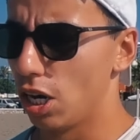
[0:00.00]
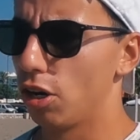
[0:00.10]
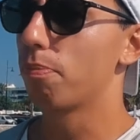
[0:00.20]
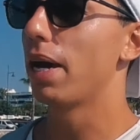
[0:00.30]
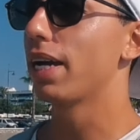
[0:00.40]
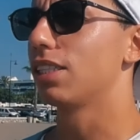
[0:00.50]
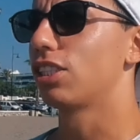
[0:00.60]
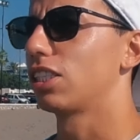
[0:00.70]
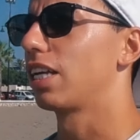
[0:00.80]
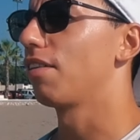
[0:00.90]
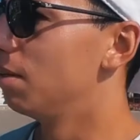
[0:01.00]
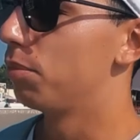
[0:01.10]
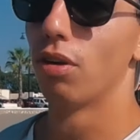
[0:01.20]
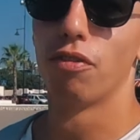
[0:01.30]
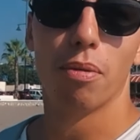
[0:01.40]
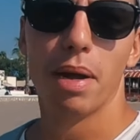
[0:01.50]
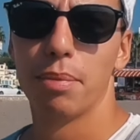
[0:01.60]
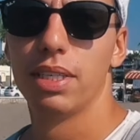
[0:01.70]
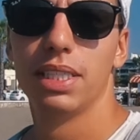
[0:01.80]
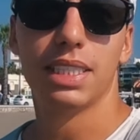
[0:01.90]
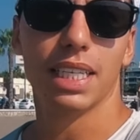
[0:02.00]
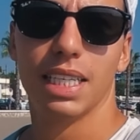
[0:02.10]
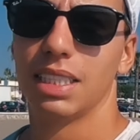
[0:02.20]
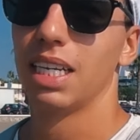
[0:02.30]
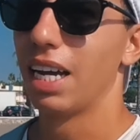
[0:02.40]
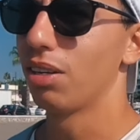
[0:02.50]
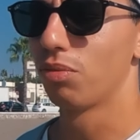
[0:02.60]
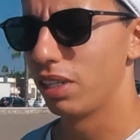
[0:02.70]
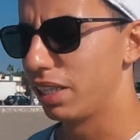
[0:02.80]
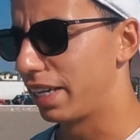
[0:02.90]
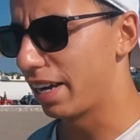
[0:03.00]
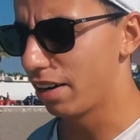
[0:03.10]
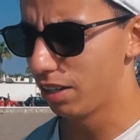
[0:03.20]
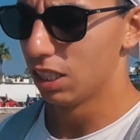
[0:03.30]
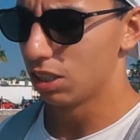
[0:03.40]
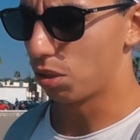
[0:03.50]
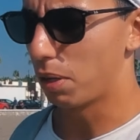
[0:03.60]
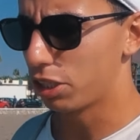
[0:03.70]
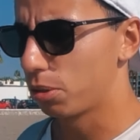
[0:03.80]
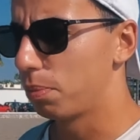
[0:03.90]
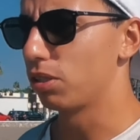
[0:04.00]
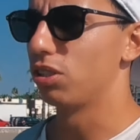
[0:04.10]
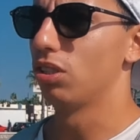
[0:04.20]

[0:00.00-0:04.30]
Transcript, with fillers: look back and just have beautiful memories and I don't really care so much about,